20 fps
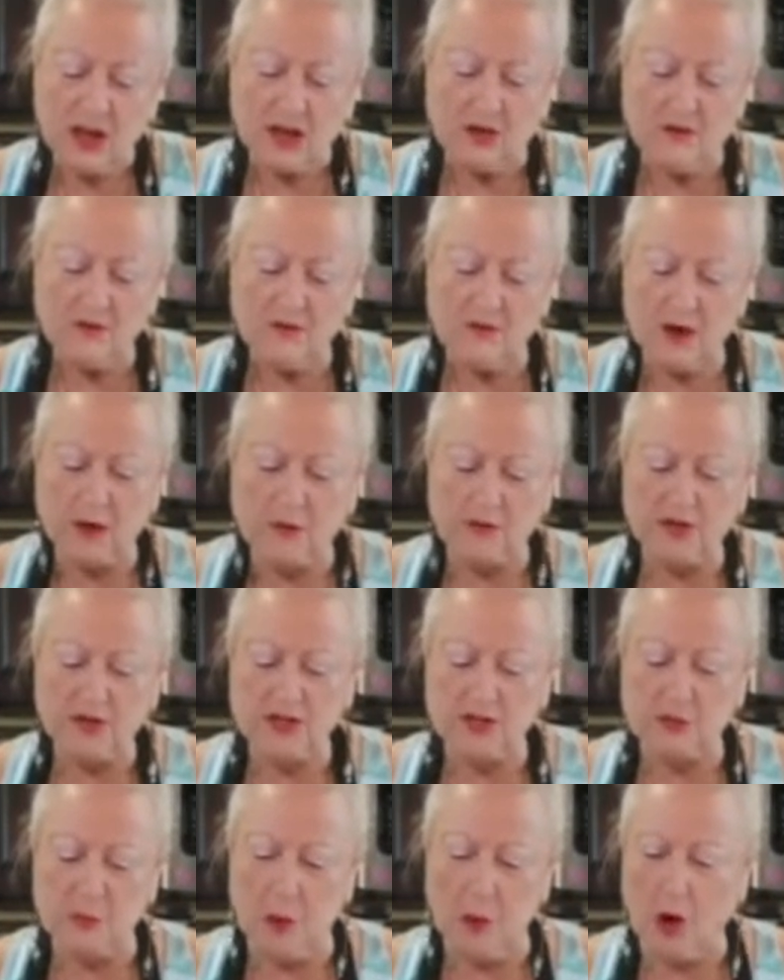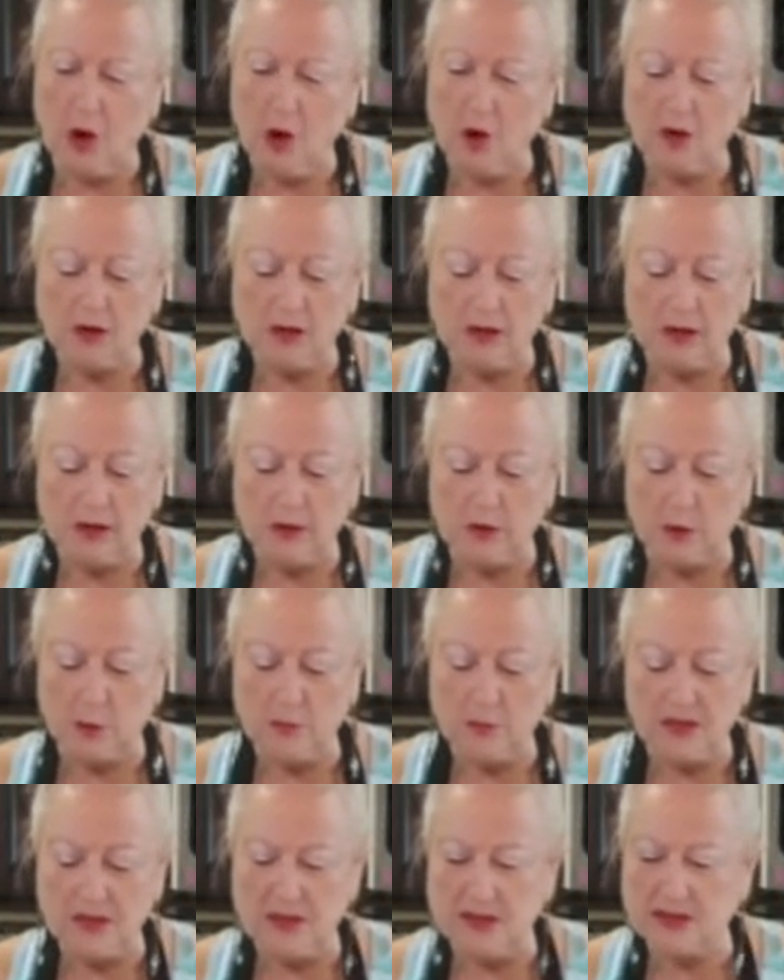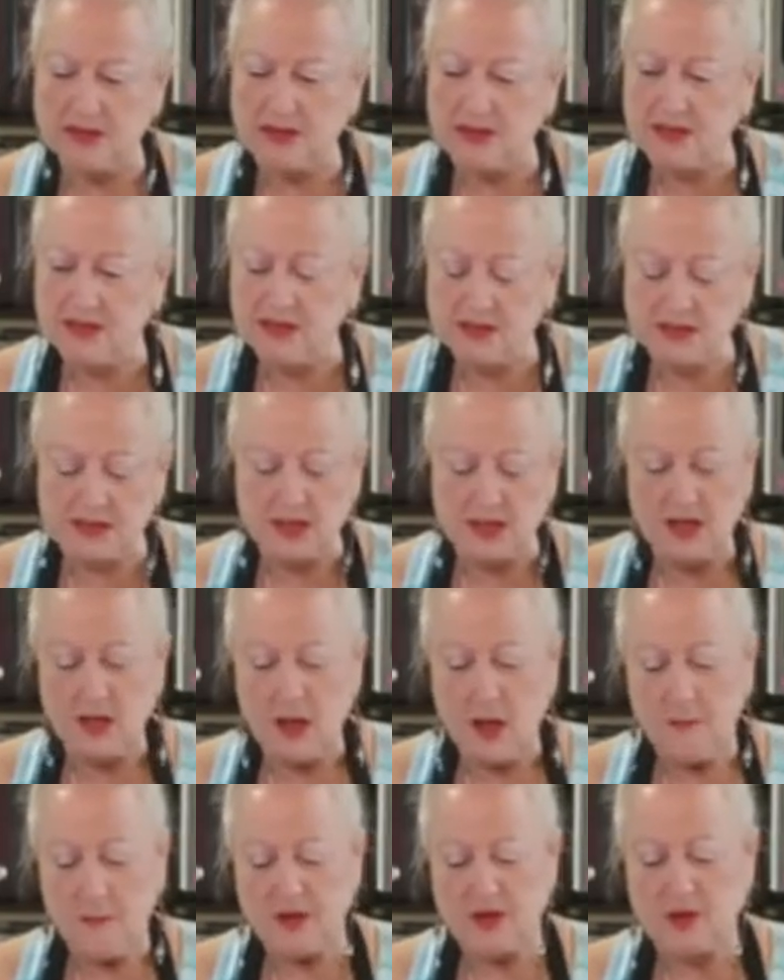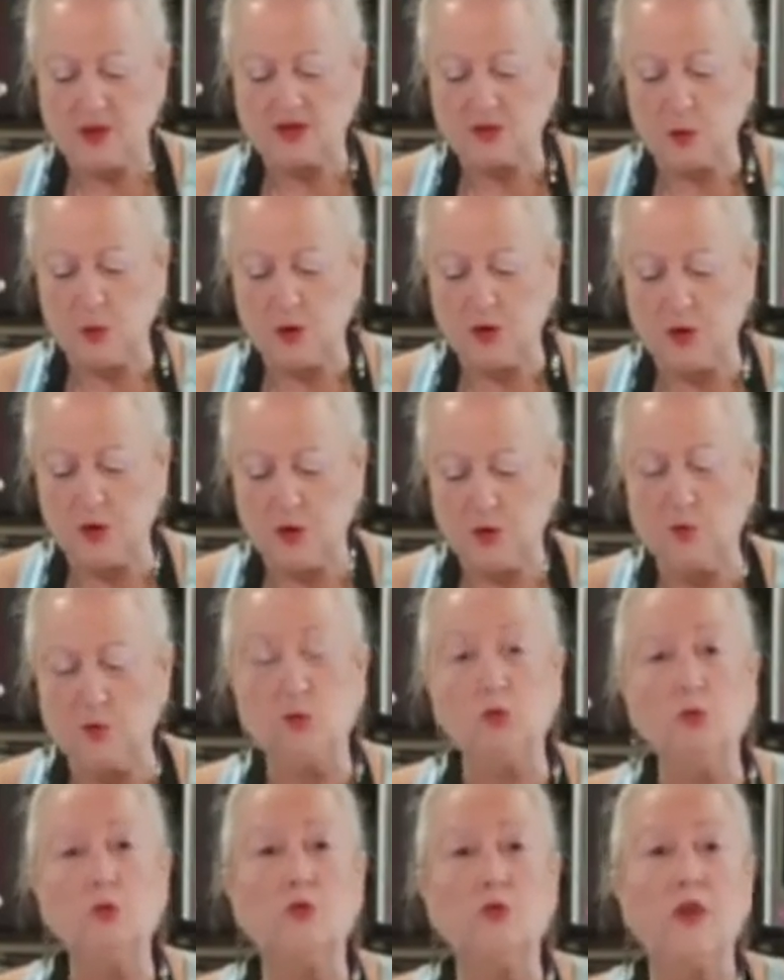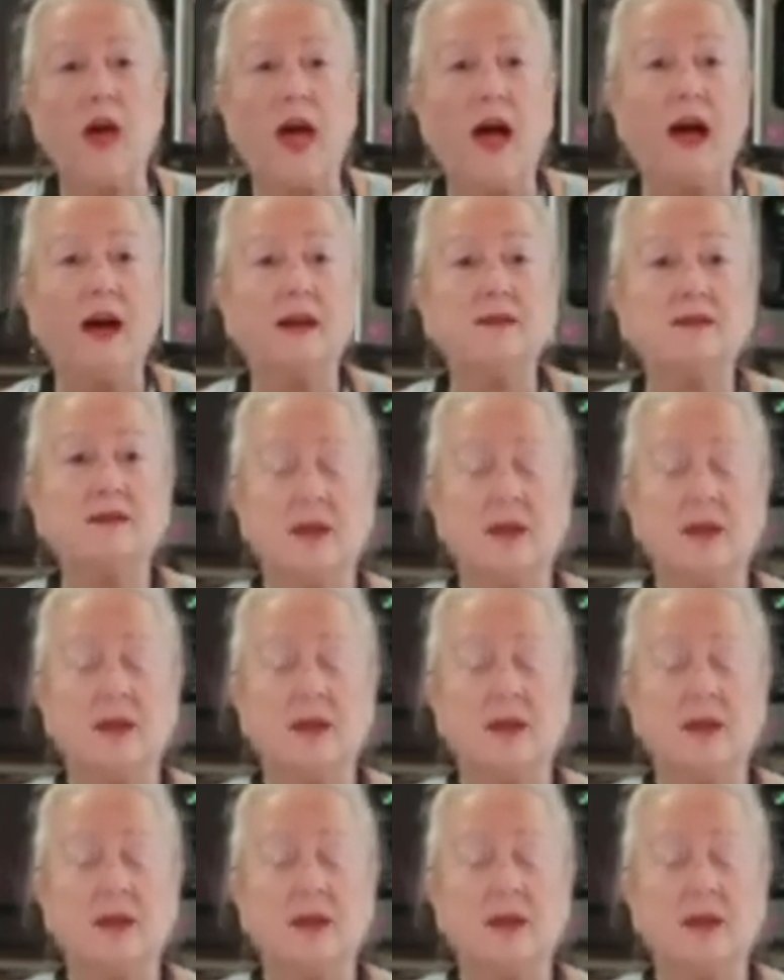very small little pieces. Because when you do that,